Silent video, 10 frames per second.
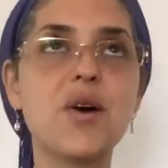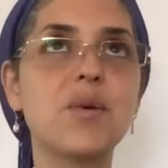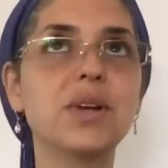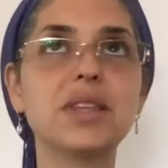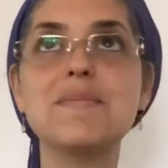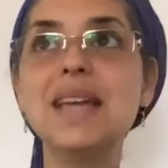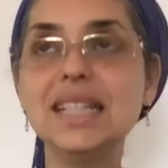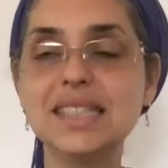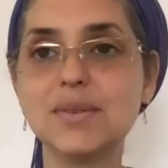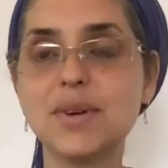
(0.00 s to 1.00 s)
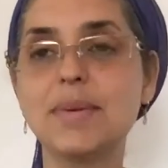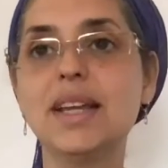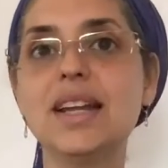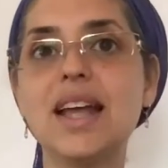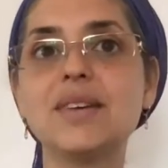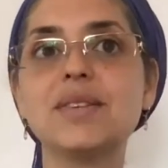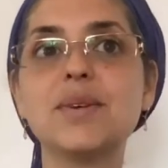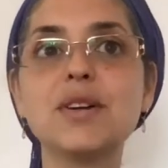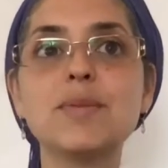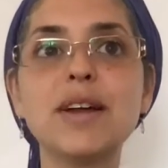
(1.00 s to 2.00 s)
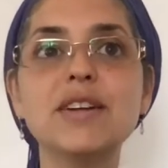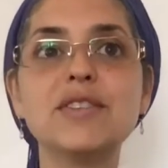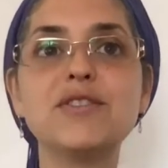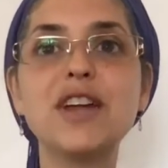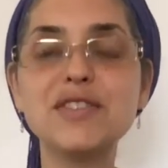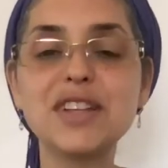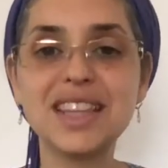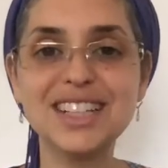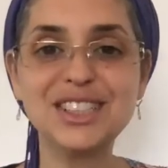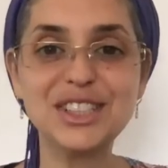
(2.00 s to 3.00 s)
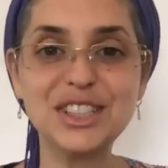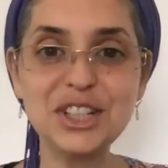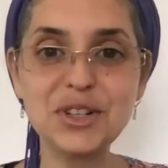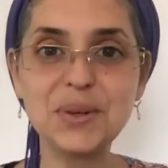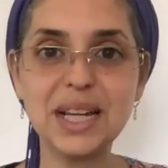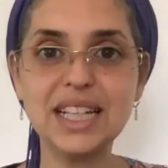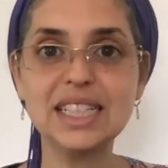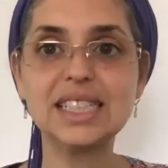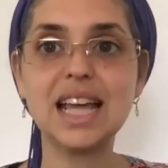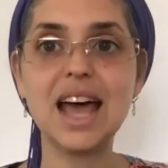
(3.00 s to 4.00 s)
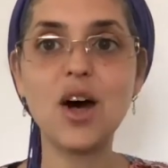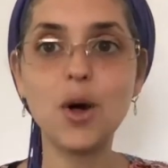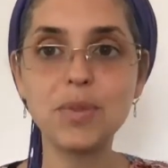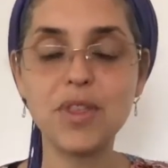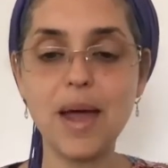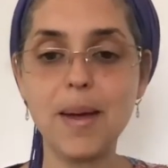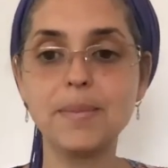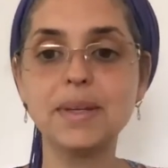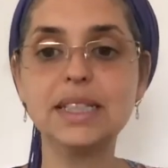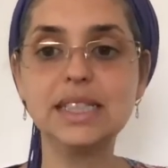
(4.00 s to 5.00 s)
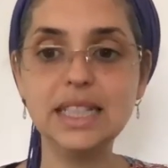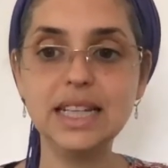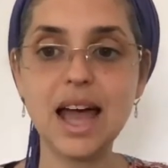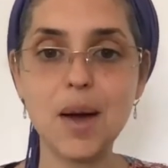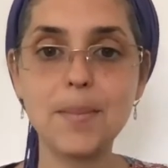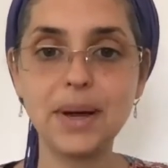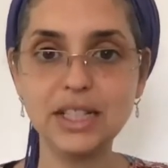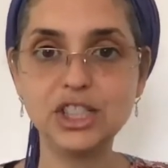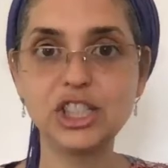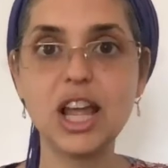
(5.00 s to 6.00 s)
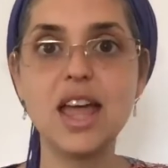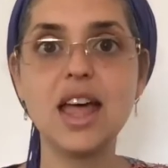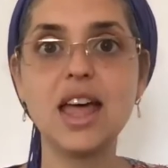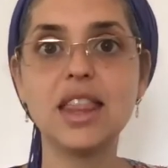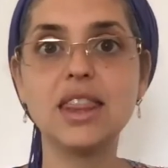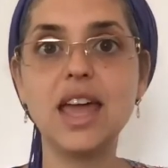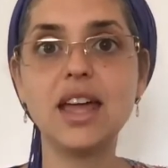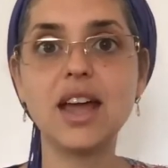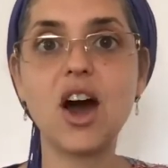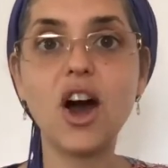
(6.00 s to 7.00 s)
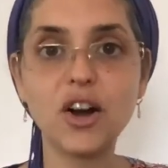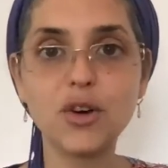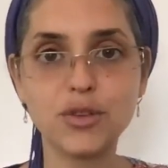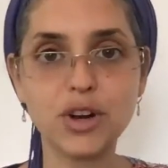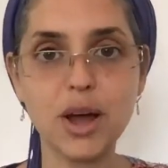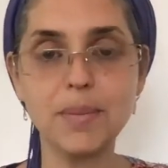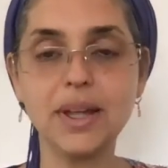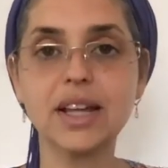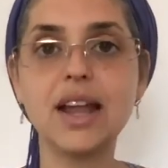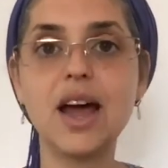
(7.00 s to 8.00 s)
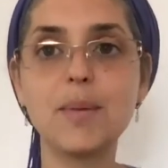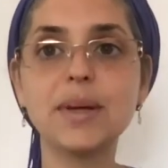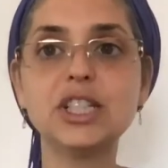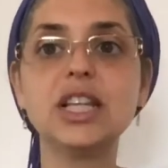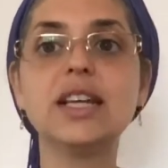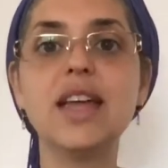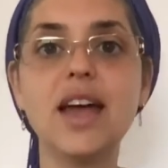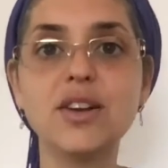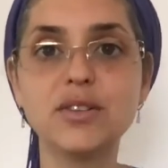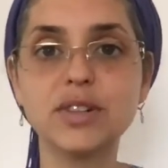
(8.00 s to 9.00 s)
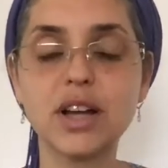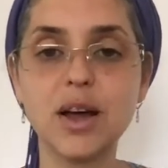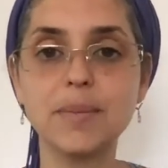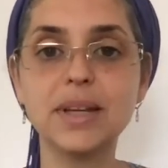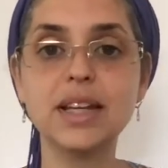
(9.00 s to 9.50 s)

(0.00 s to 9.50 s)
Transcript: with amazing women, and one of my favorite things to do is help them see how much they are overcoming and how much they can overcome.